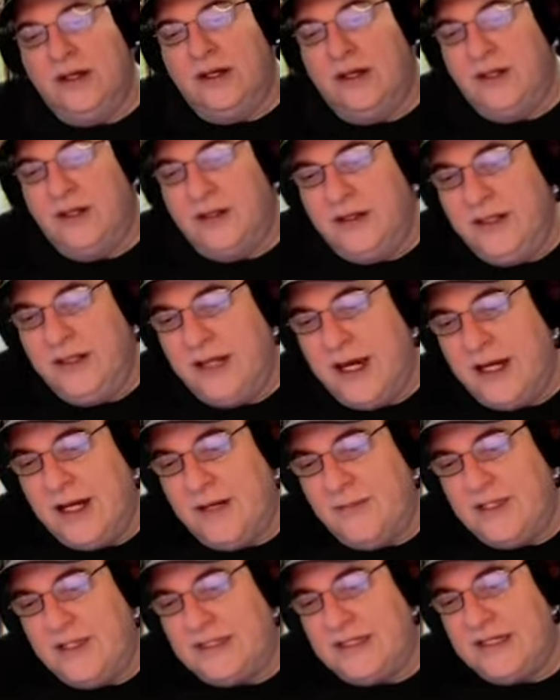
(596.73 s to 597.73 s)
the
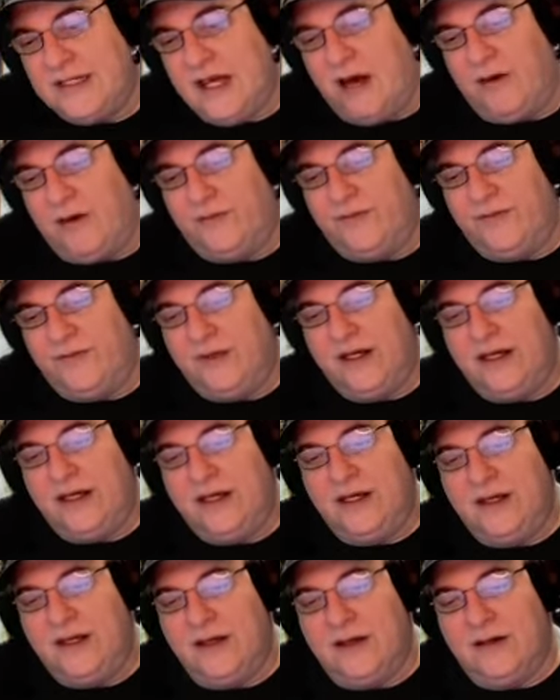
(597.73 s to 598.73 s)
item itself,
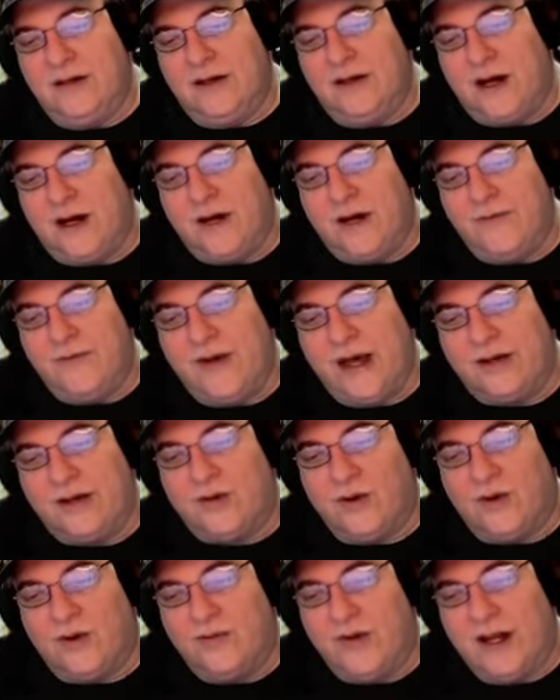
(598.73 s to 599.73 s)
the artifact
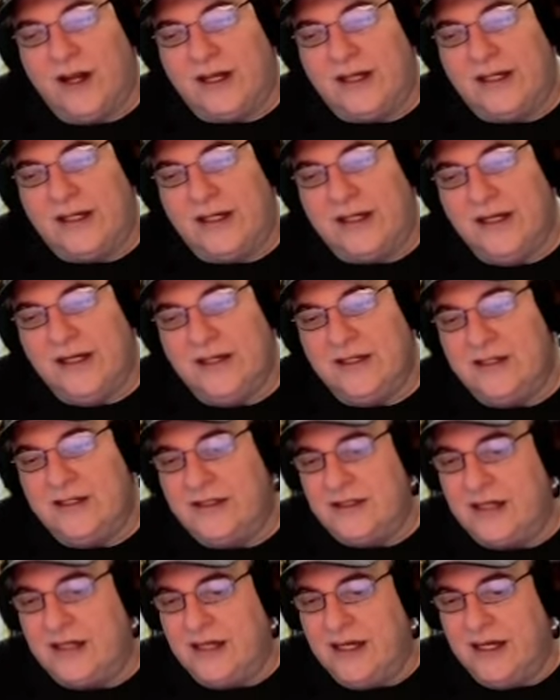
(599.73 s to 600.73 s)
or relic,
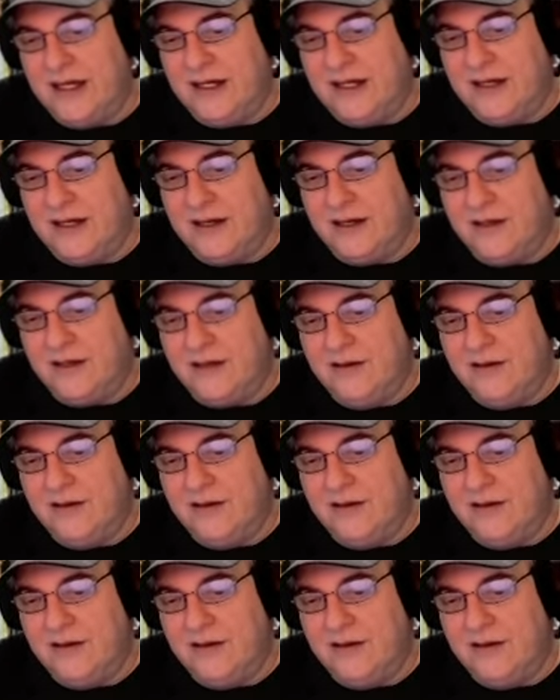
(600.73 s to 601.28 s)
is a uh,